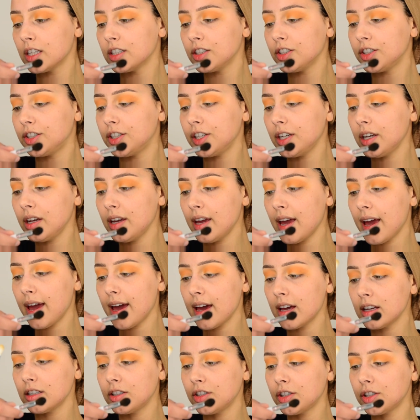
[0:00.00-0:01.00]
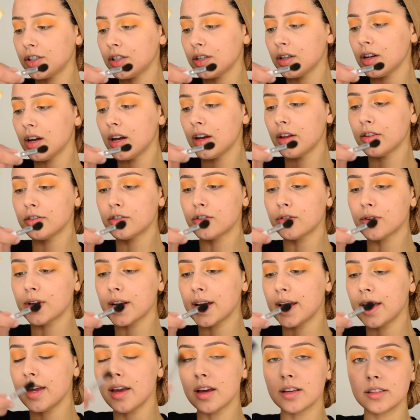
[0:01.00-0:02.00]

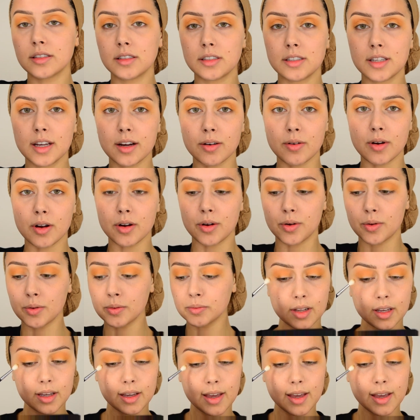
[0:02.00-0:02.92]
GH30.